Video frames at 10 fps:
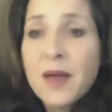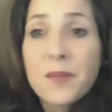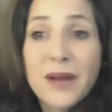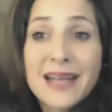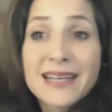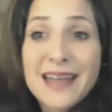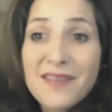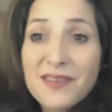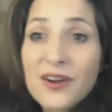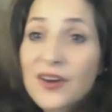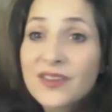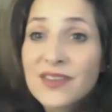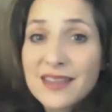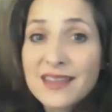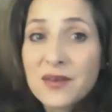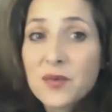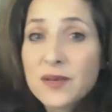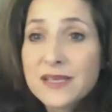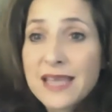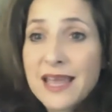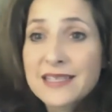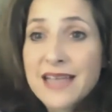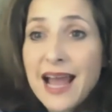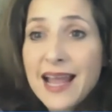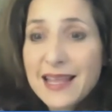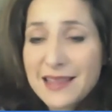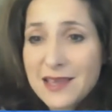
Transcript: But I never heard that there was a diet